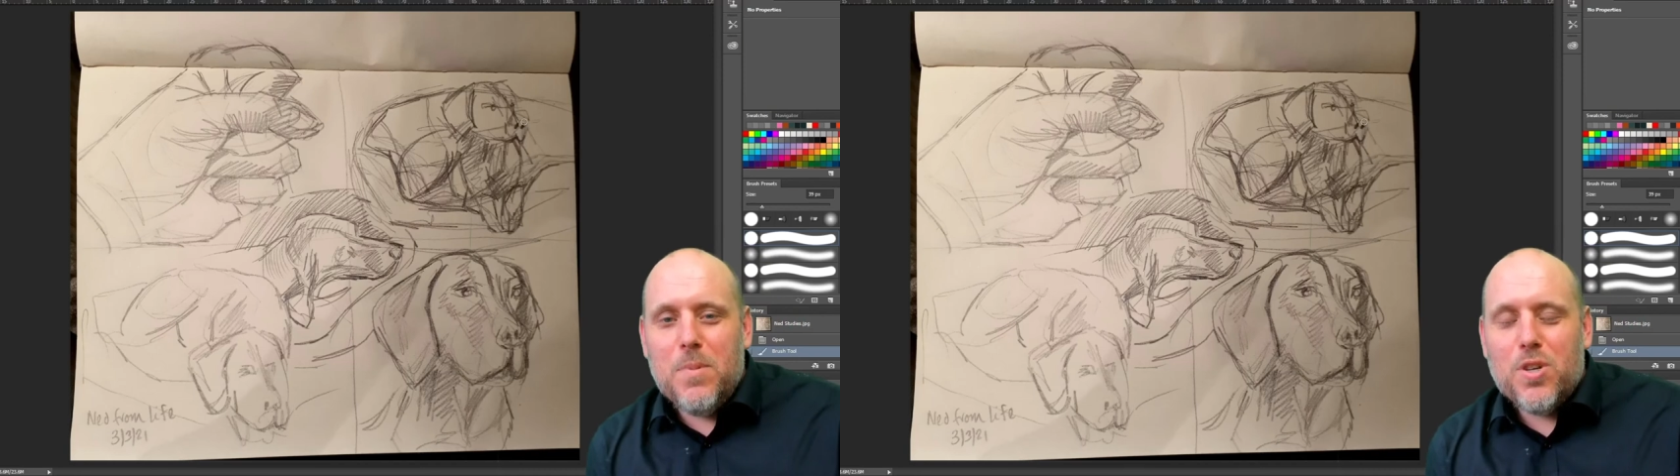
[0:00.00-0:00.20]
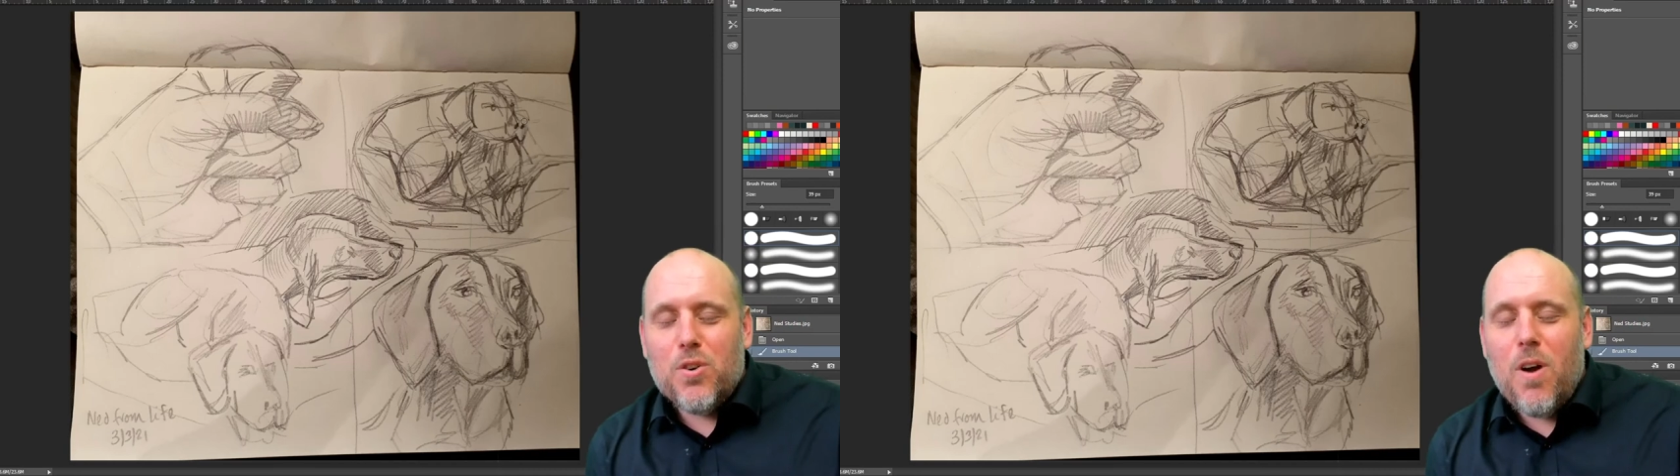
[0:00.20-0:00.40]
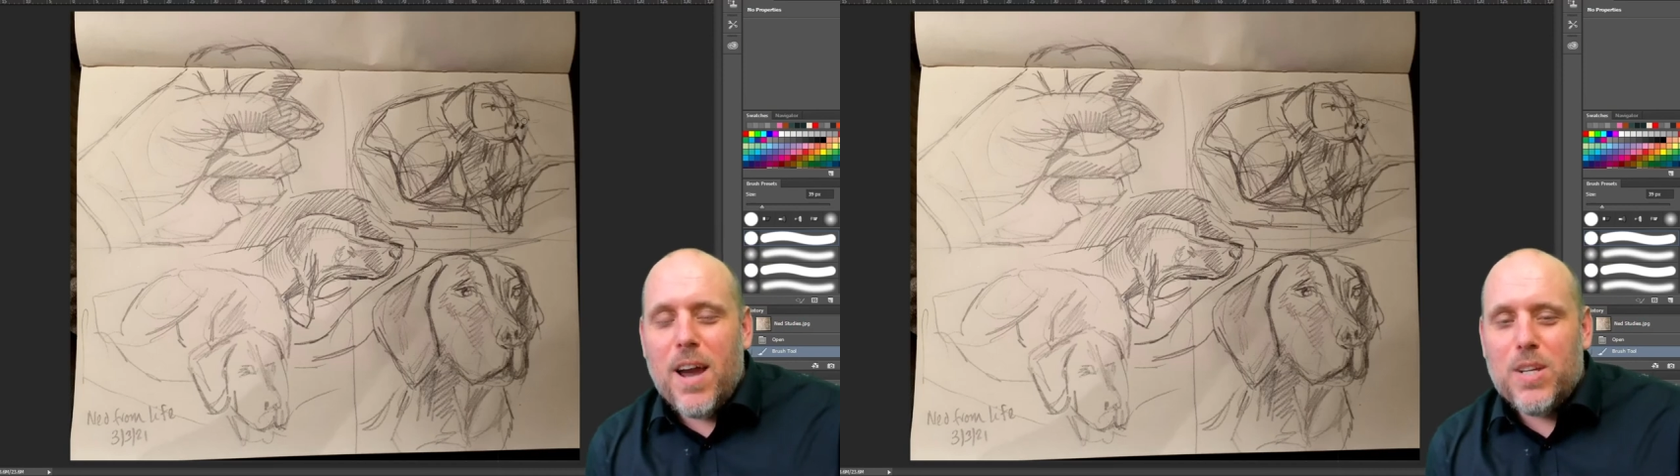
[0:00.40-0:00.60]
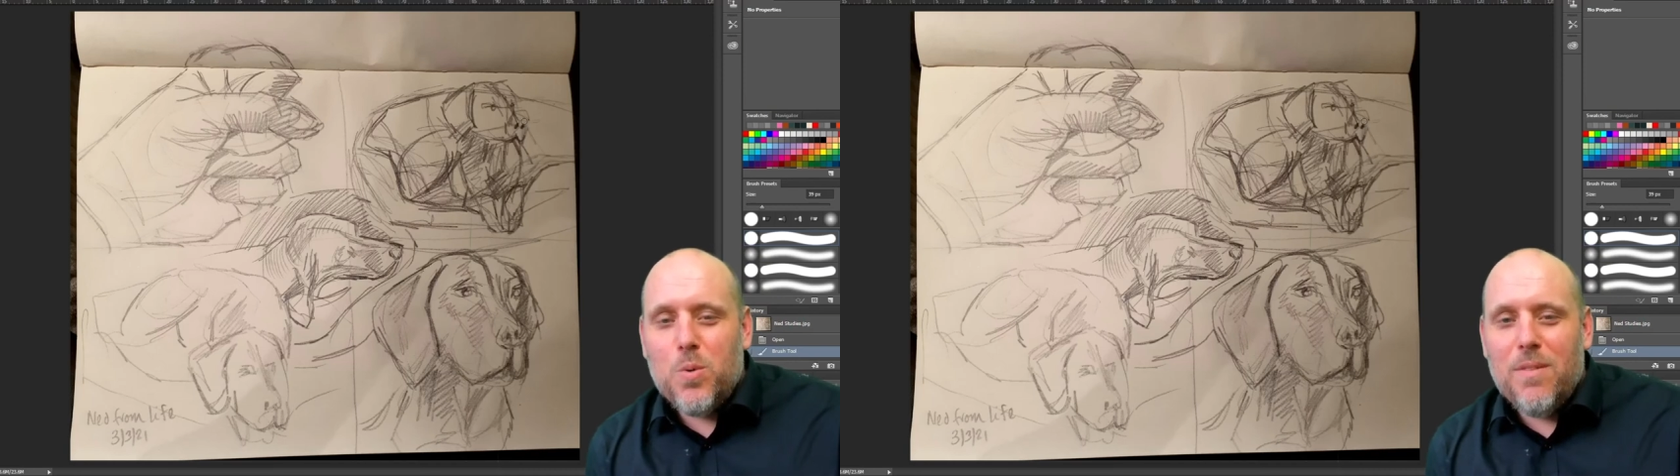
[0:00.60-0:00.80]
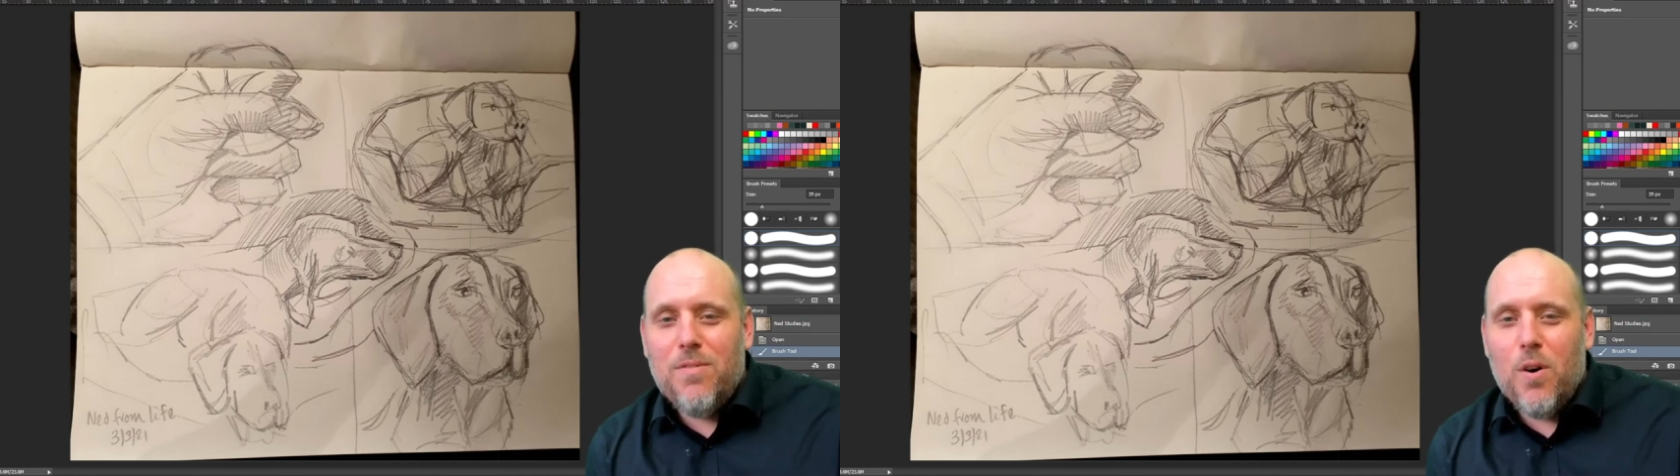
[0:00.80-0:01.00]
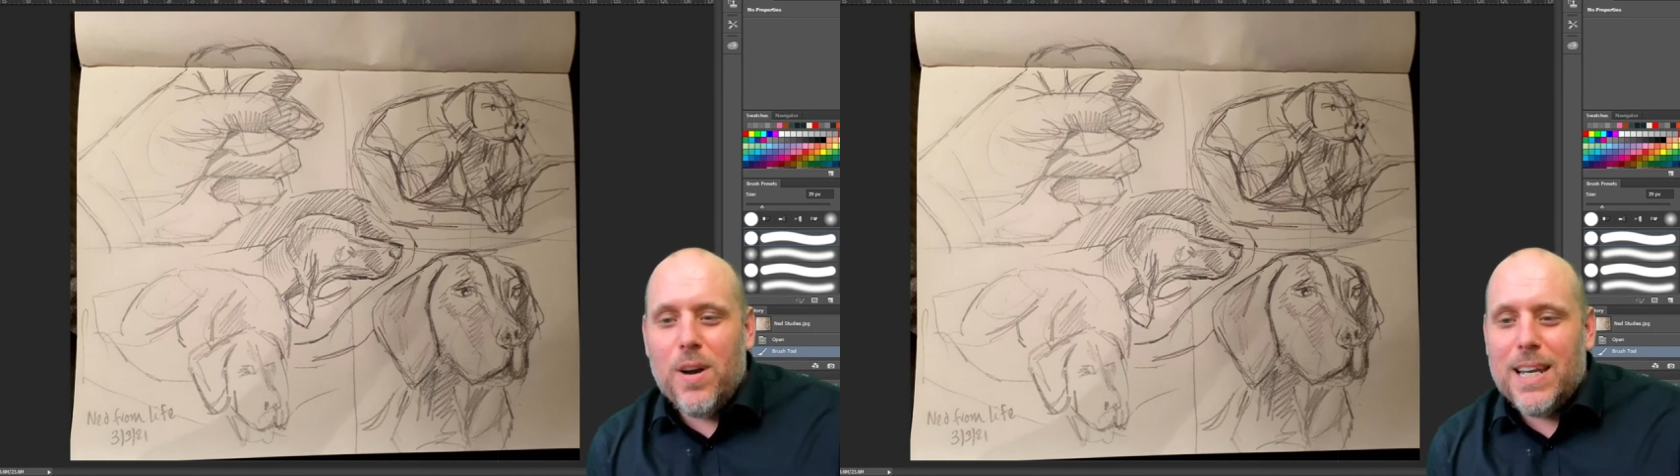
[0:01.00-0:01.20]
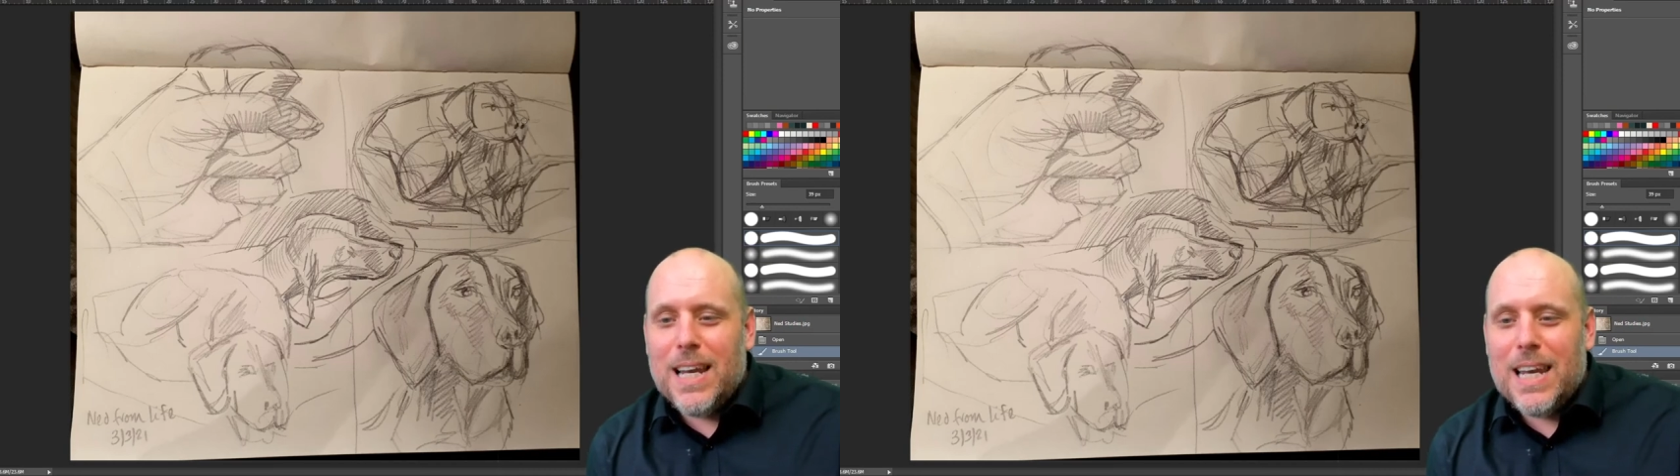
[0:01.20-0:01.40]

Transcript: Try to avoid